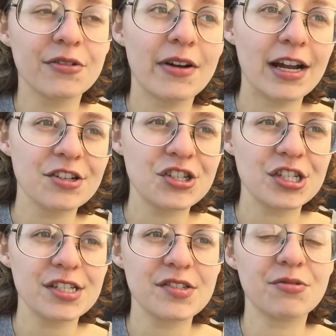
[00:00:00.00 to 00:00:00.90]

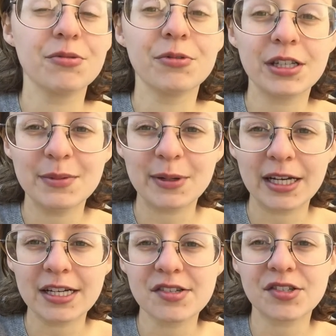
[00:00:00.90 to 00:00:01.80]
radishes grew really
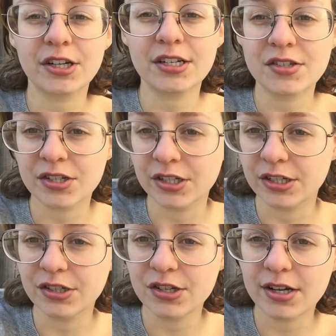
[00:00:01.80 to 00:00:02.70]
big, started
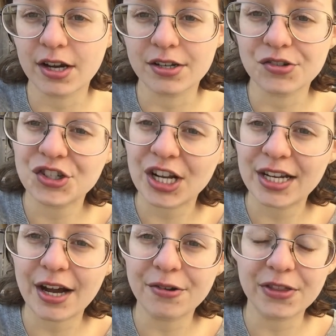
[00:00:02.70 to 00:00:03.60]
to
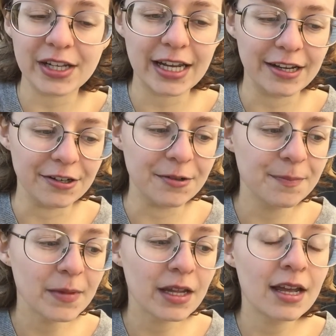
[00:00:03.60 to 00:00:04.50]
shade out the kale,
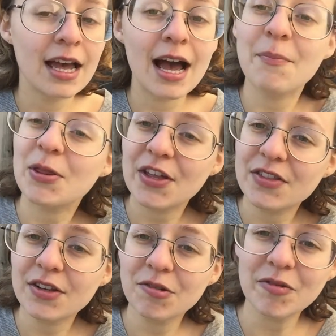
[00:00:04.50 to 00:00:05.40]
but
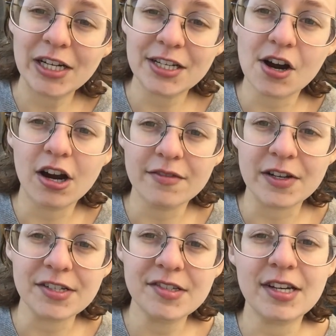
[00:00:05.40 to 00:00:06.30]
then they were ready to
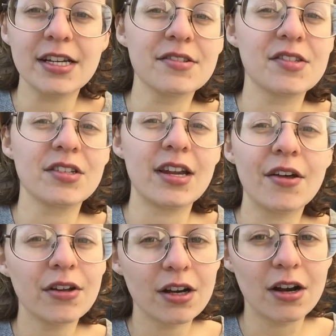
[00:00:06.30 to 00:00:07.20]
harvest, and so
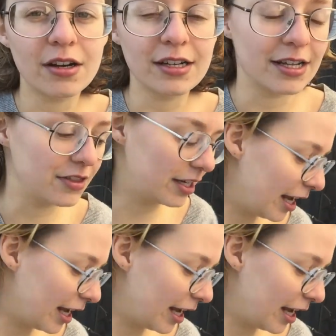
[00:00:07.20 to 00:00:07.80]
now they're gone and the